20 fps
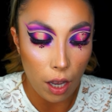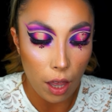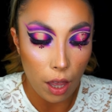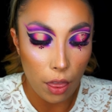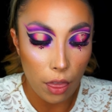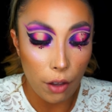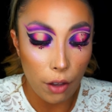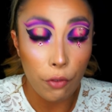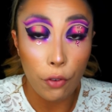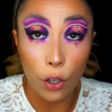
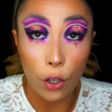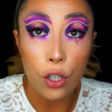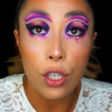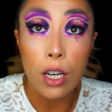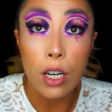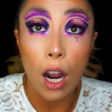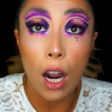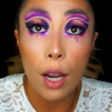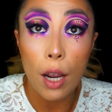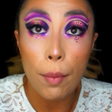the first
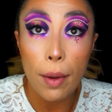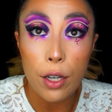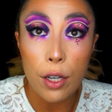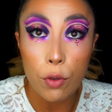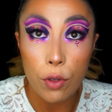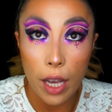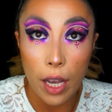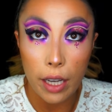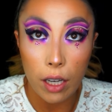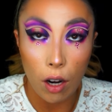time and you
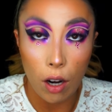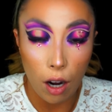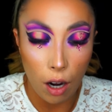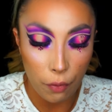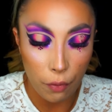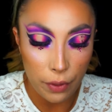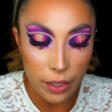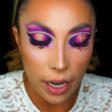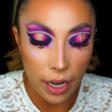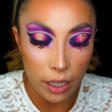take it off,
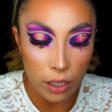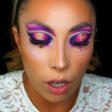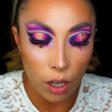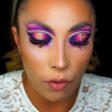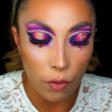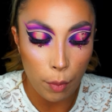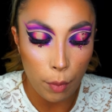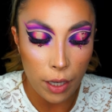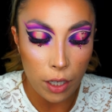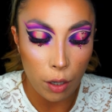it takes off
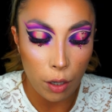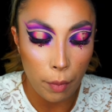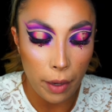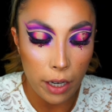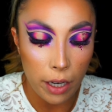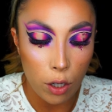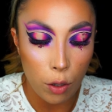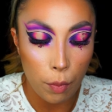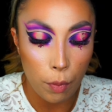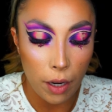a bit of your
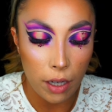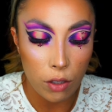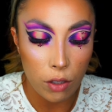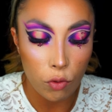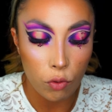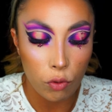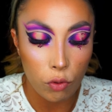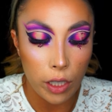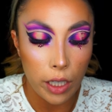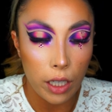makeup and it's
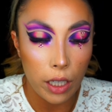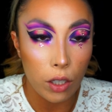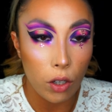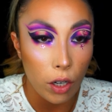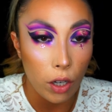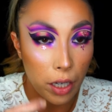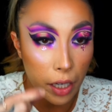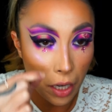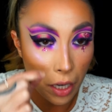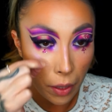really
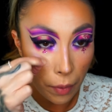annoying.